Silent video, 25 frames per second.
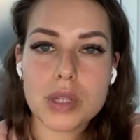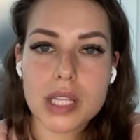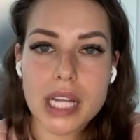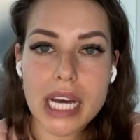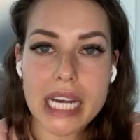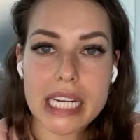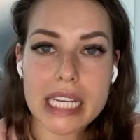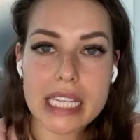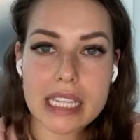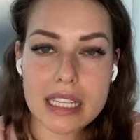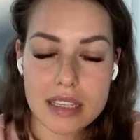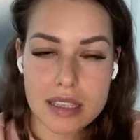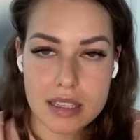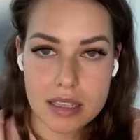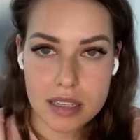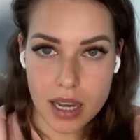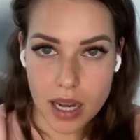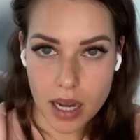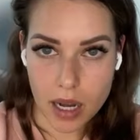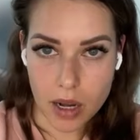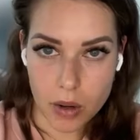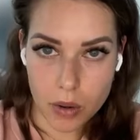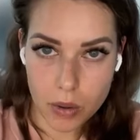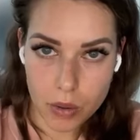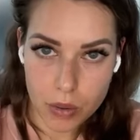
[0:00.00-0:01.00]
letting this
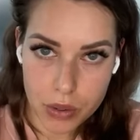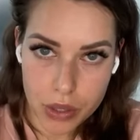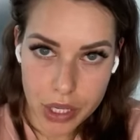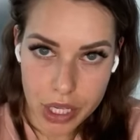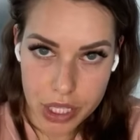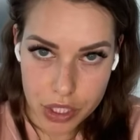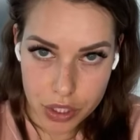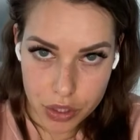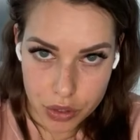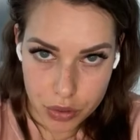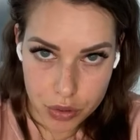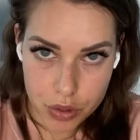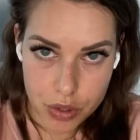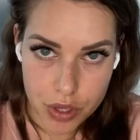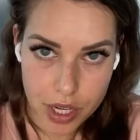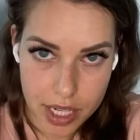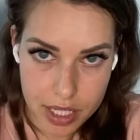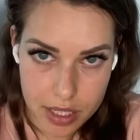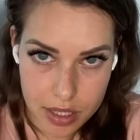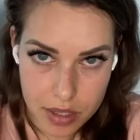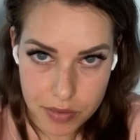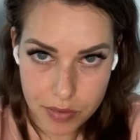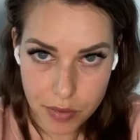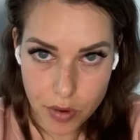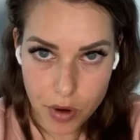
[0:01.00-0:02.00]
go and you
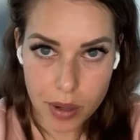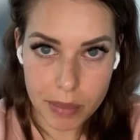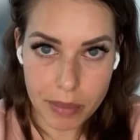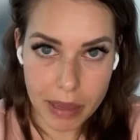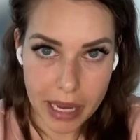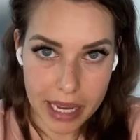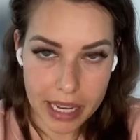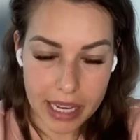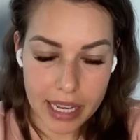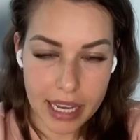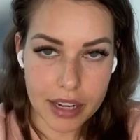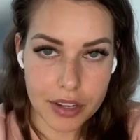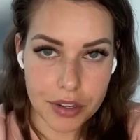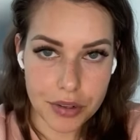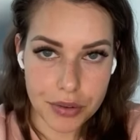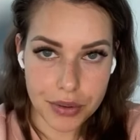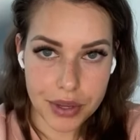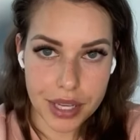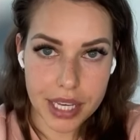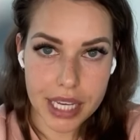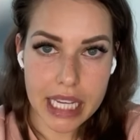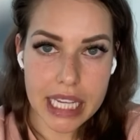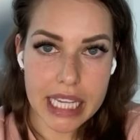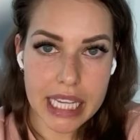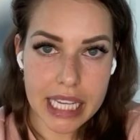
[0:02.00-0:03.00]
transforming and you
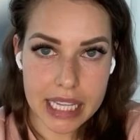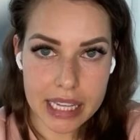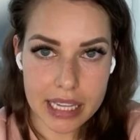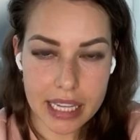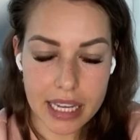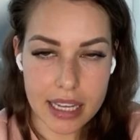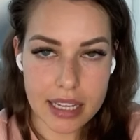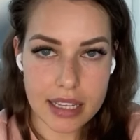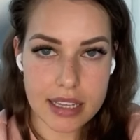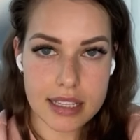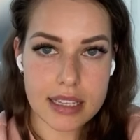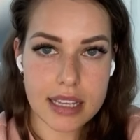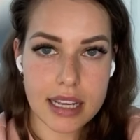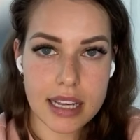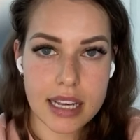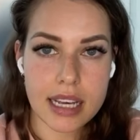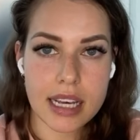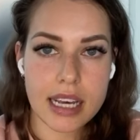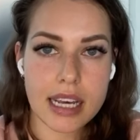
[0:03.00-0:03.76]
healing this,